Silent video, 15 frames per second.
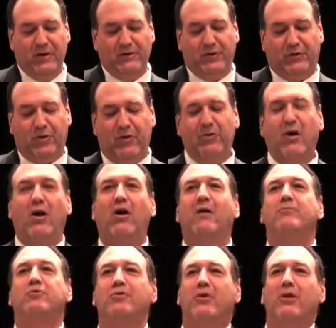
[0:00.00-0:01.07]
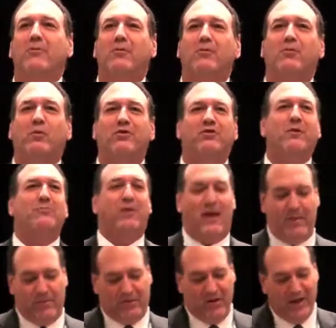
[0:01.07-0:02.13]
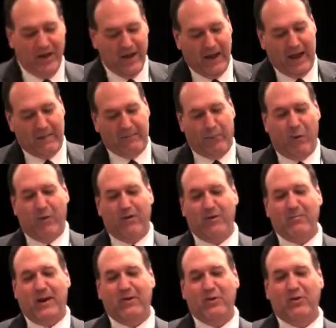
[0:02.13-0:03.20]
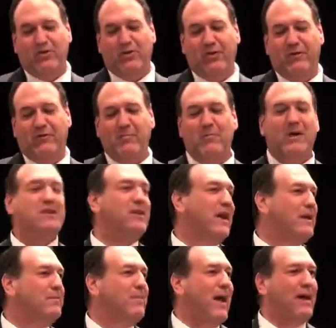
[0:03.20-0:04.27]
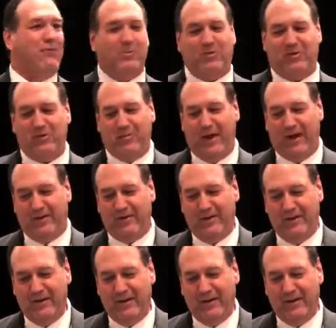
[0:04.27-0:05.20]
to turn the humdrum of what's sometimes a boring minutia of a mundane bankruptcy matter